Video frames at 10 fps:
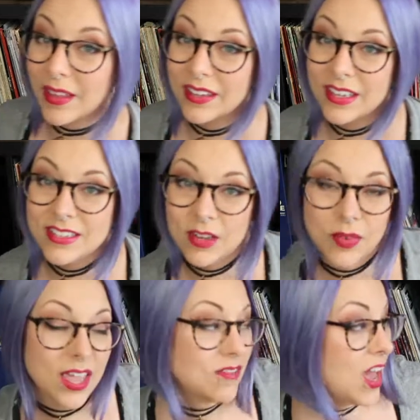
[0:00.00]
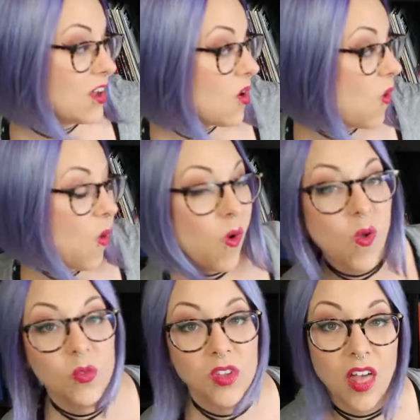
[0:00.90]
but like I said, we've got a
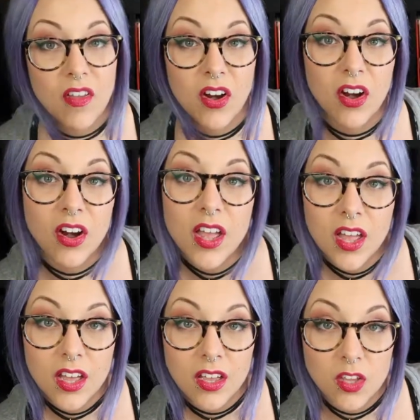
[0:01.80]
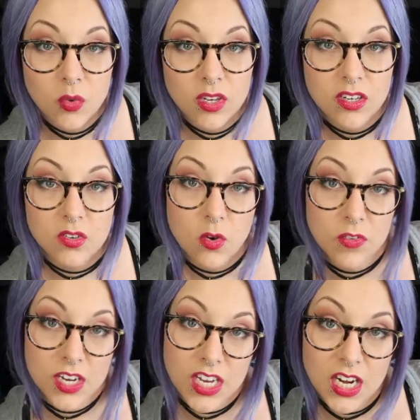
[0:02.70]
whole nother unit
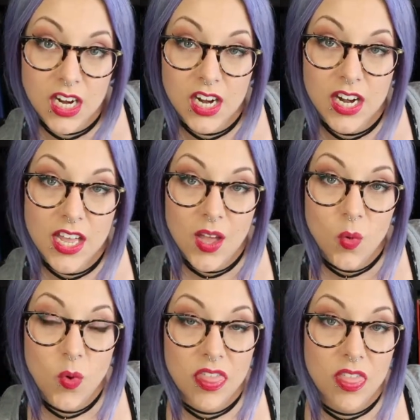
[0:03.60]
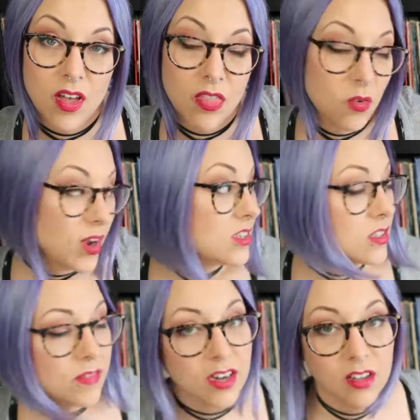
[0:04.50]
over here with the rest
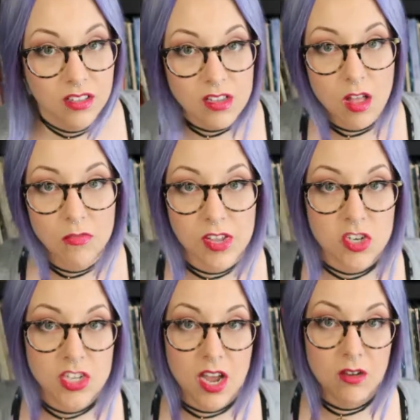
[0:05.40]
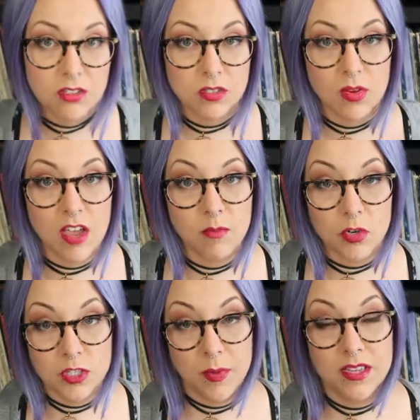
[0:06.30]
of the vinyl. It's all fleshed out, so we have
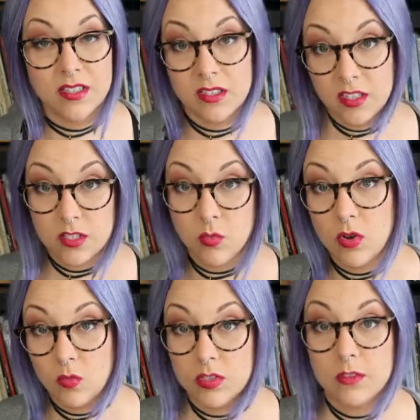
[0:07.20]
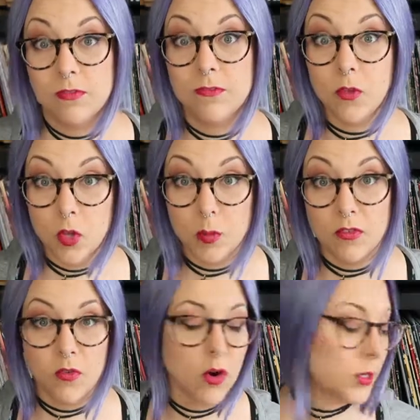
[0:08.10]
more space because this one was full
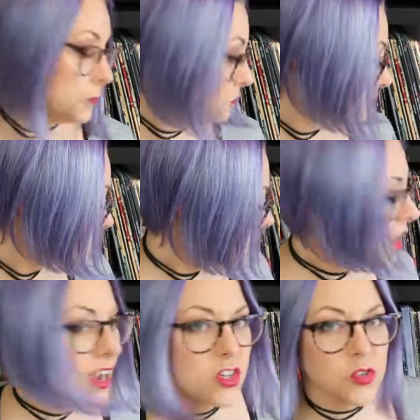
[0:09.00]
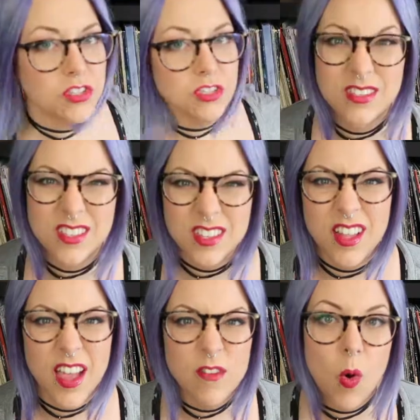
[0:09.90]
before. As you can see, I still
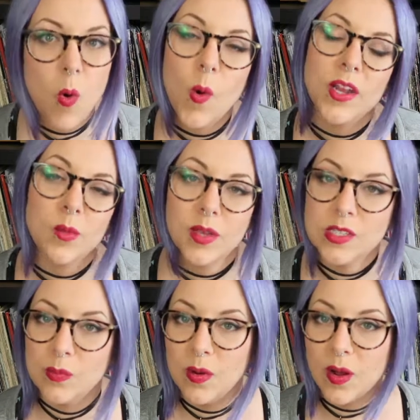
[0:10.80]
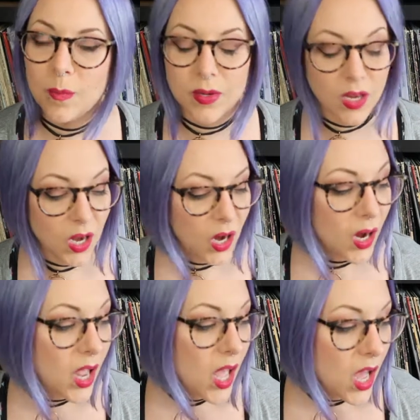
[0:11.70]
have quite a bit to put up in here.